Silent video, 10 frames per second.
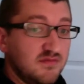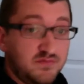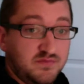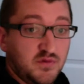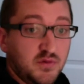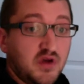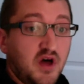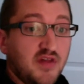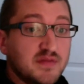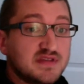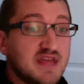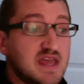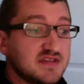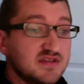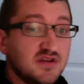we'll call them
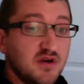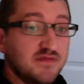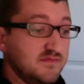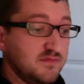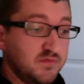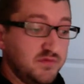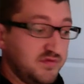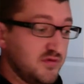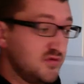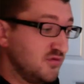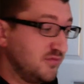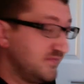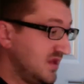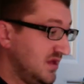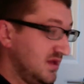mistakes, through
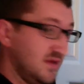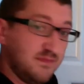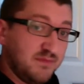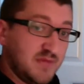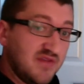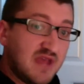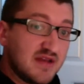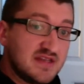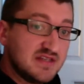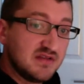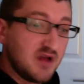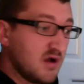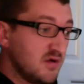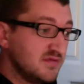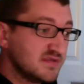giving out easy
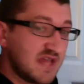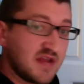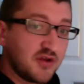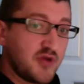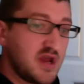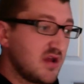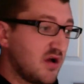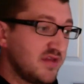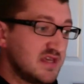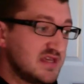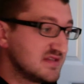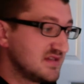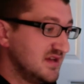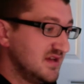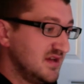loans and creating all
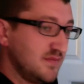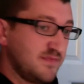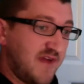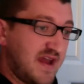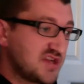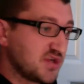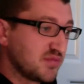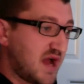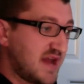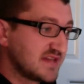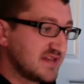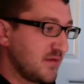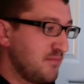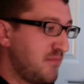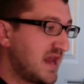these financial products that are
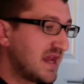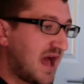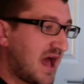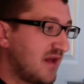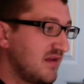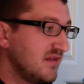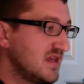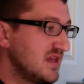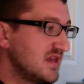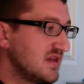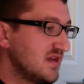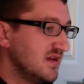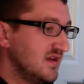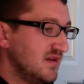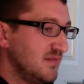betting on the
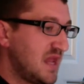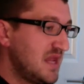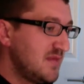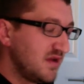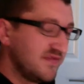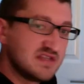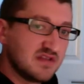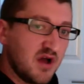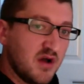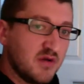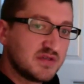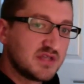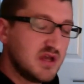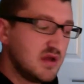payment of these loans.